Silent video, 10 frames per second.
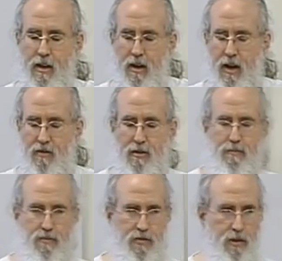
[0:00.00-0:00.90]
if you
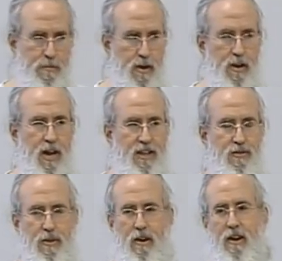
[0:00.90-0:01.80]
compare God to
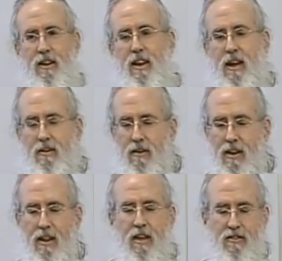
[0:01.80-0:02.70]
an architect, right?